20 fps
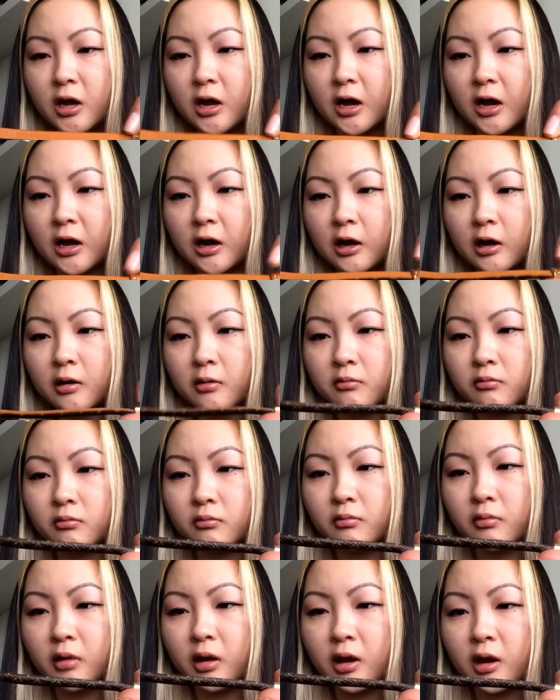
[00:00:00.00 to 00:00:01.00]
Um,
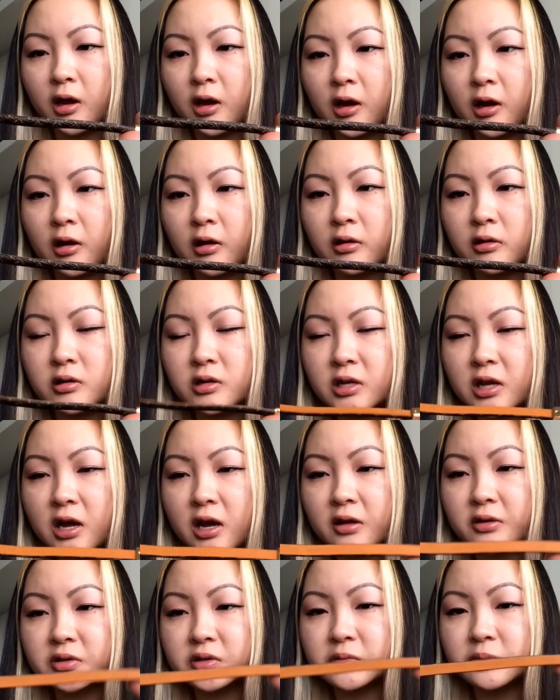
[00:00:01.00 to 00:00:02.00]
and
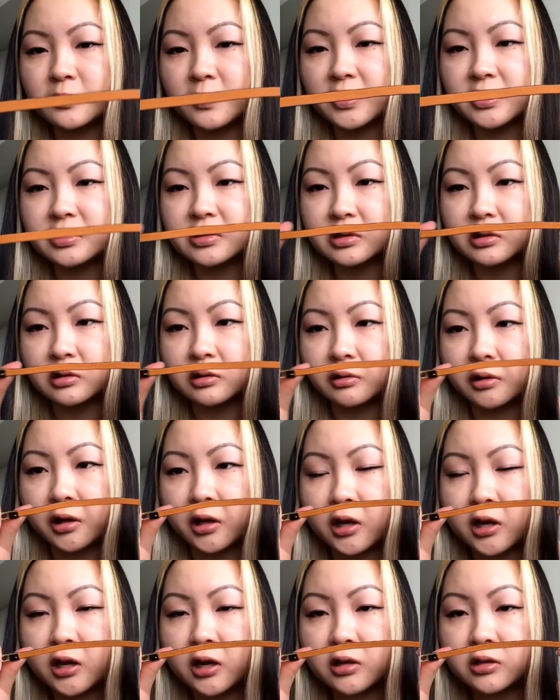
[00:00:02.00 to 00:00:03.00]
yeah, it's basically
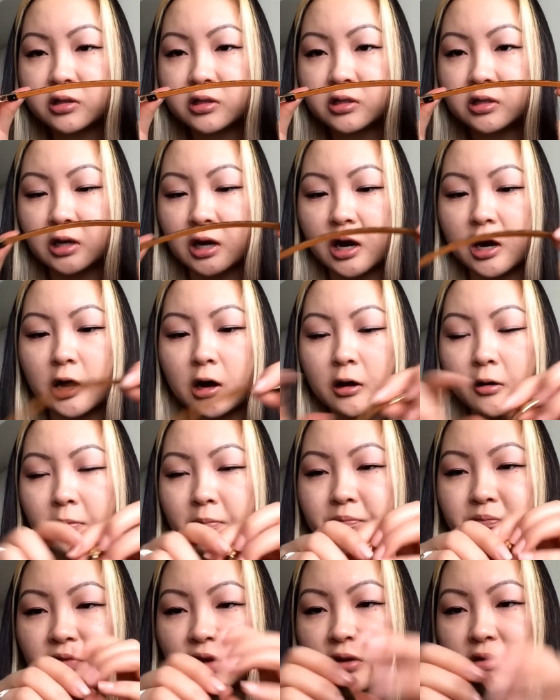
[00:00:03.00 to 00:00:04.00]
it.
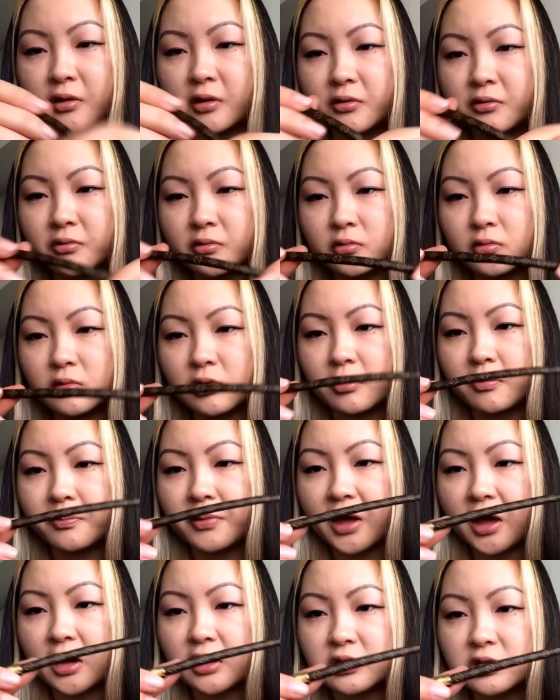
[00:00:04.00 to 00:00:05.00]
Um, and then the
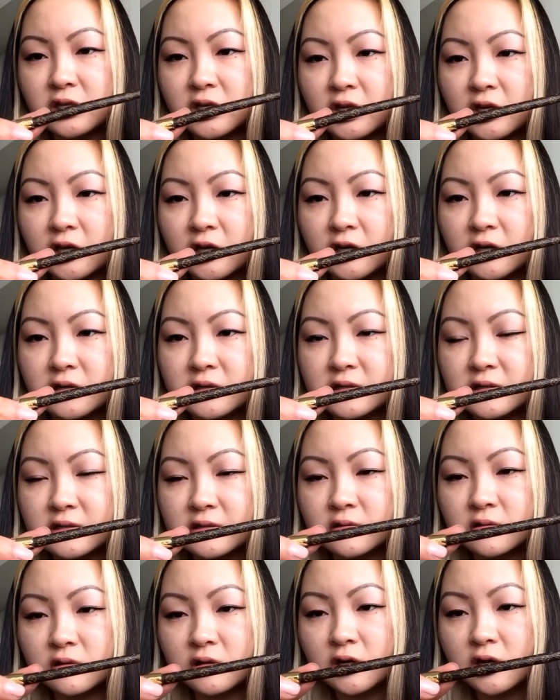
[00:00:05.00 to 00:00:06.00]
band here
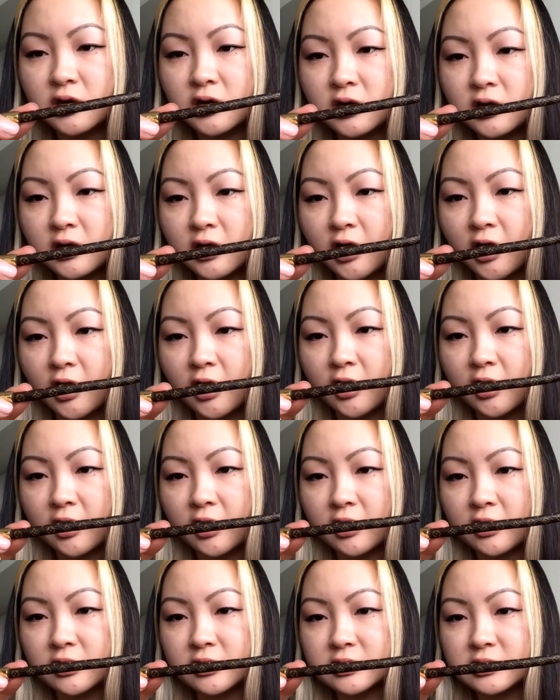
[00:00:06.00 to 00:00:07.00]

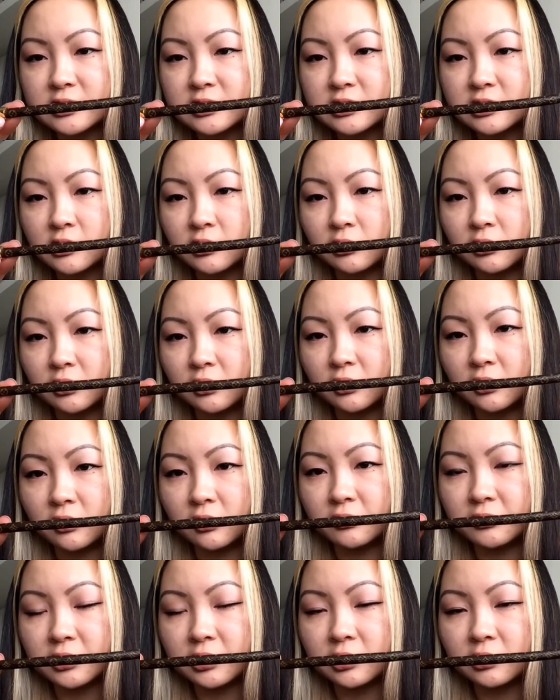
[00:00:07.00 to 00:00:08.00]
has
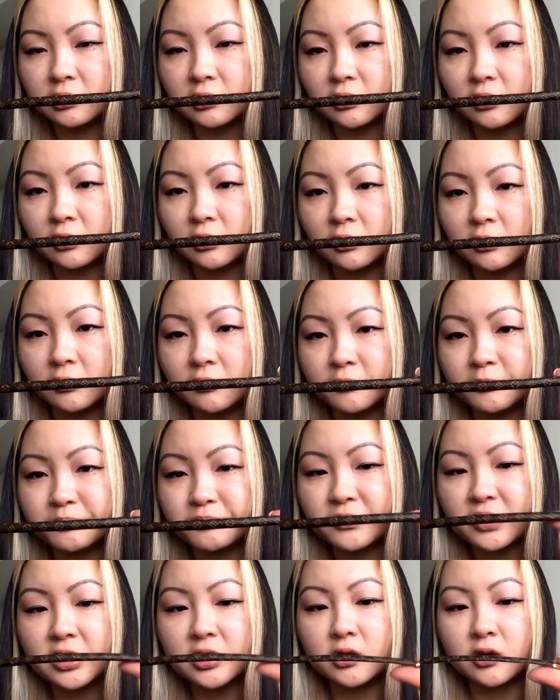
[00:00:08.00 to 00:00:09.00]
little the little
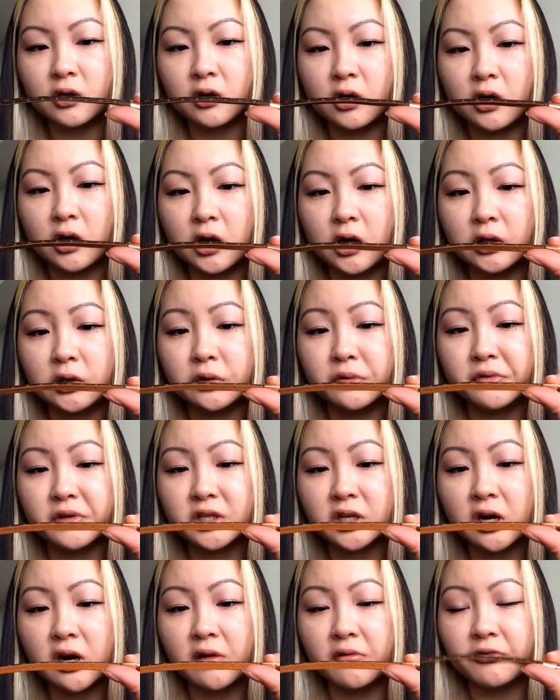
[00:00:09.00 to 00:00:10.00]
uh, Louis
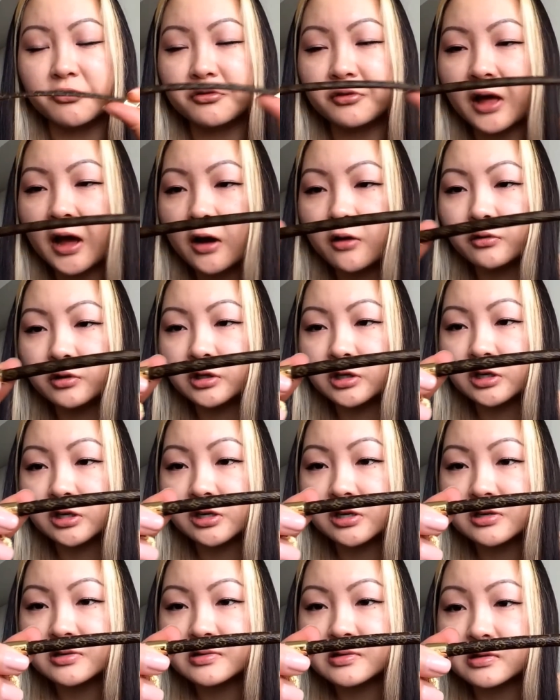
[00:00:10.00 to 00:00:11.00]
Vuitton
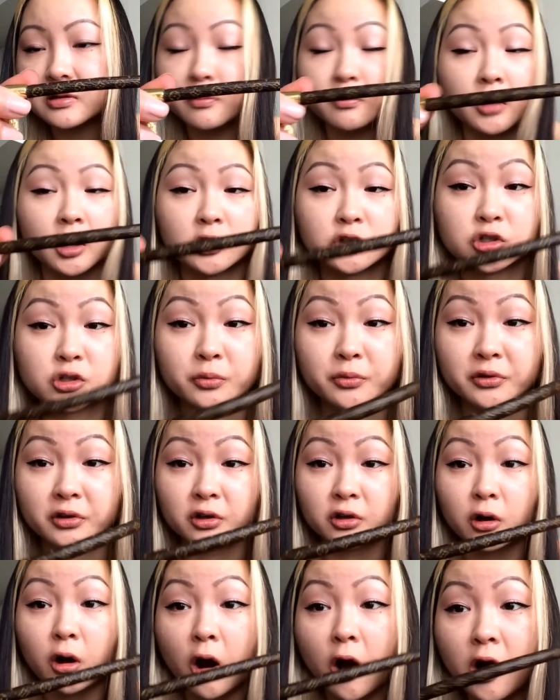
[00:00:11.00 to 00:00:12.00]
flowers. I'm not sure what
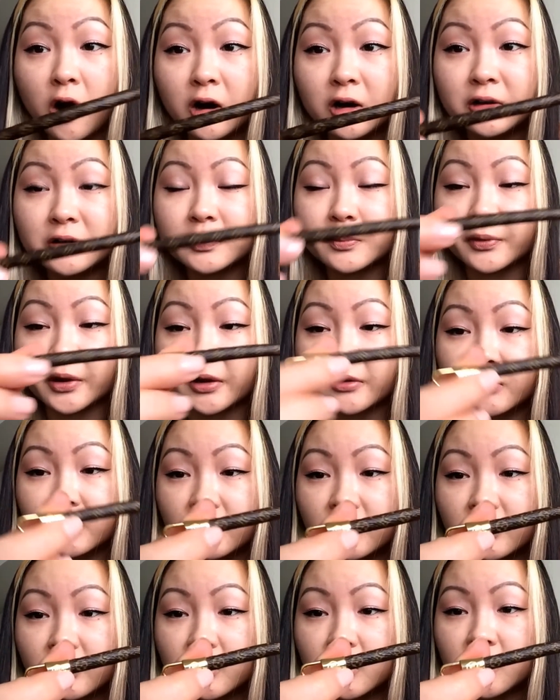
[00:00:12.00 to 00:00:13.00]
they're called, but
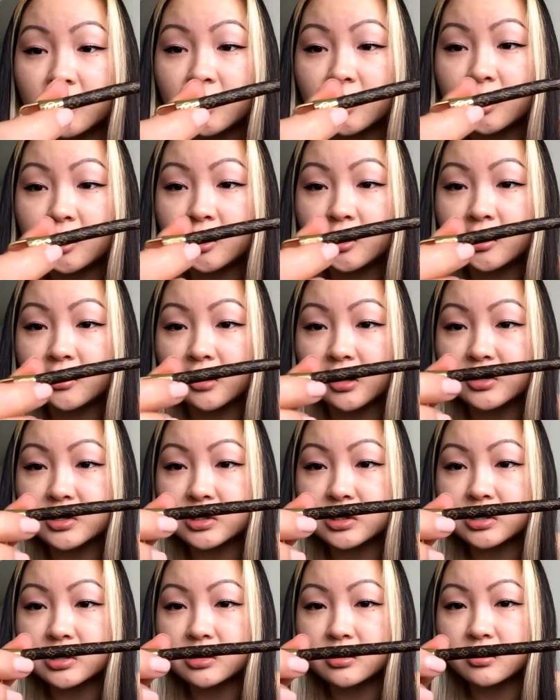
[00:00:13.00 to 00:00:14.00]
they're
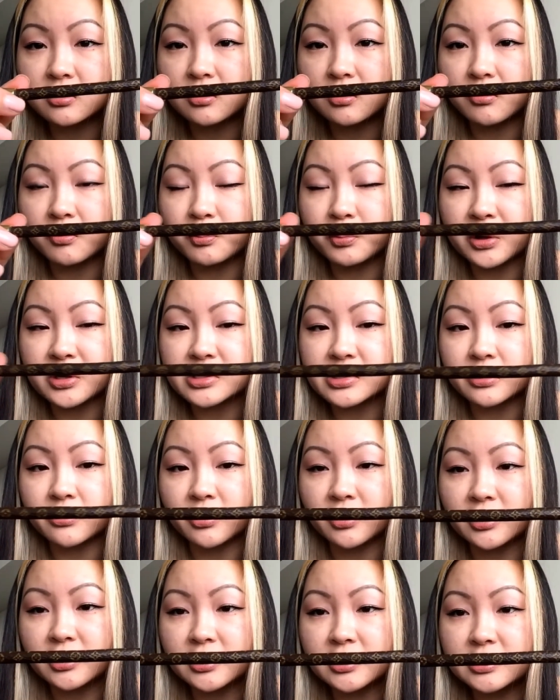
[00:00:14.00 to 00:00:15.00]
that's Okay, so
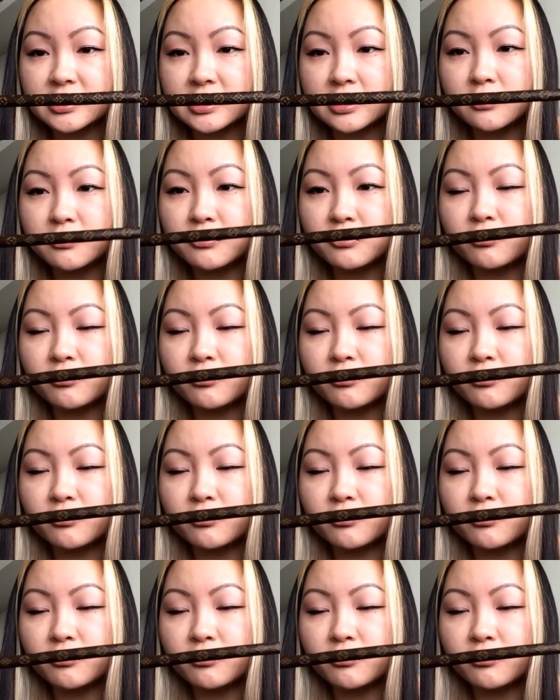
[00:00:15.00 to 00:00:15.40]
it is. It